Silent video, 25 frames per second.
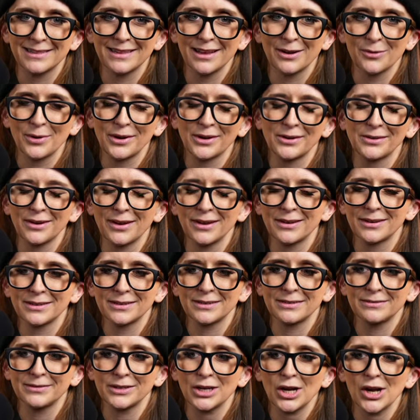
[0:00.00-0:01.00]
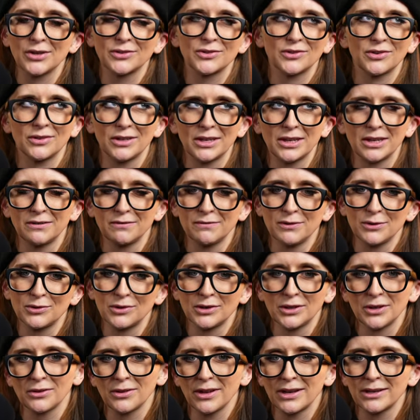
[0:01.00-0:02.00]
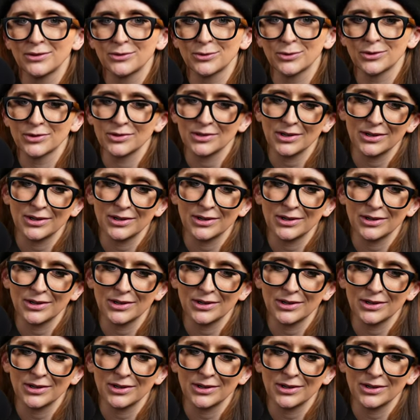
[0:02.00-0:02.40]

That way you're not constantly confusing your light source